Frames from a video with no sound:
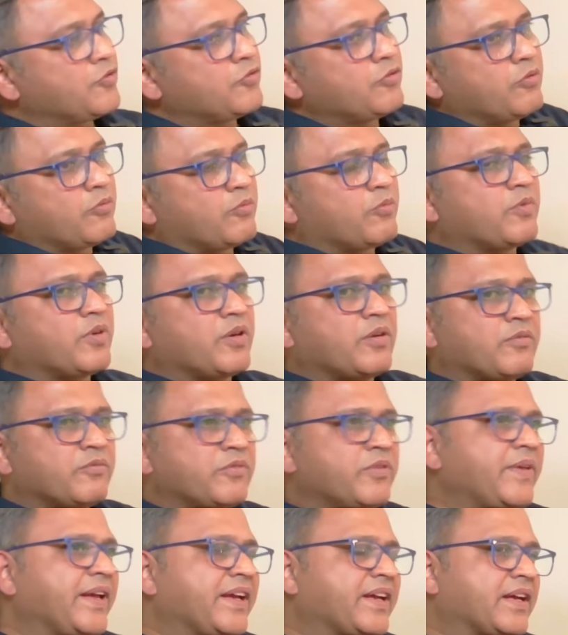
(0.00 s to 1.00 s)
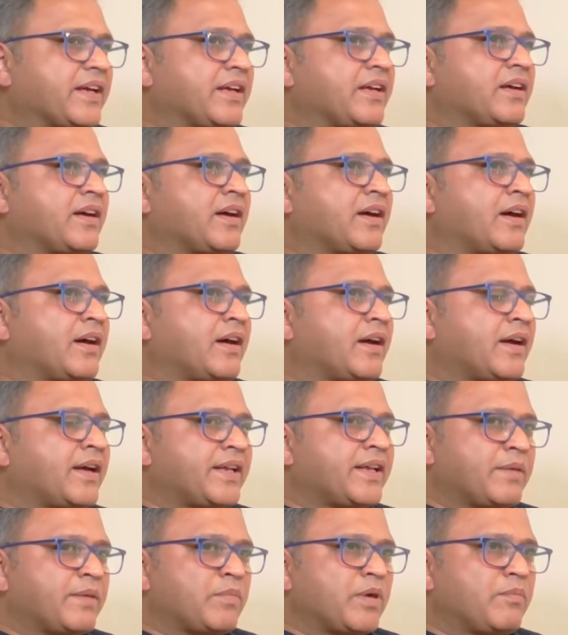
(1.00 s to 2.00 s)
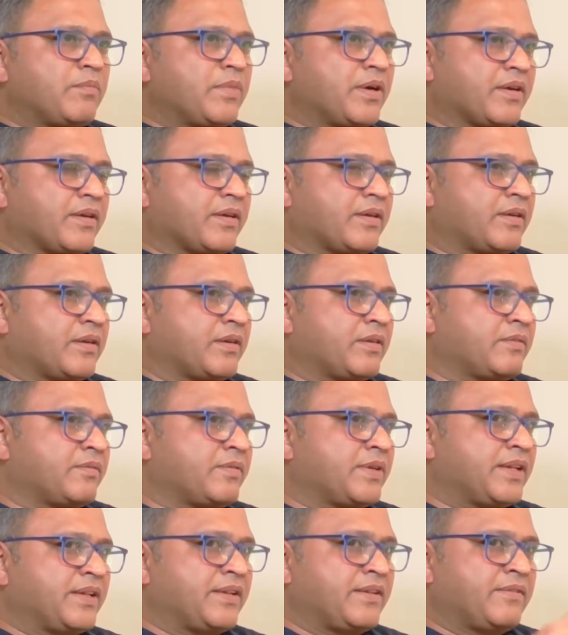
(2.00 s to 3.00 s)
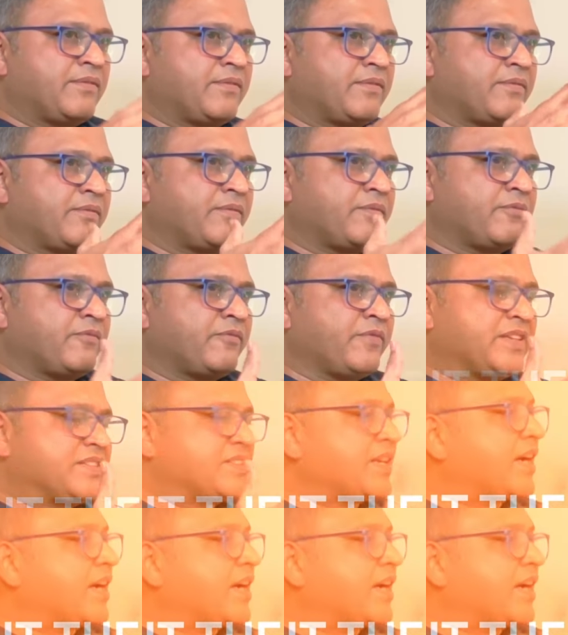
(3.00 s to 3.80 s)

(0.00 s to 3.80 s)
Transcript: So, Vivek, I remember when we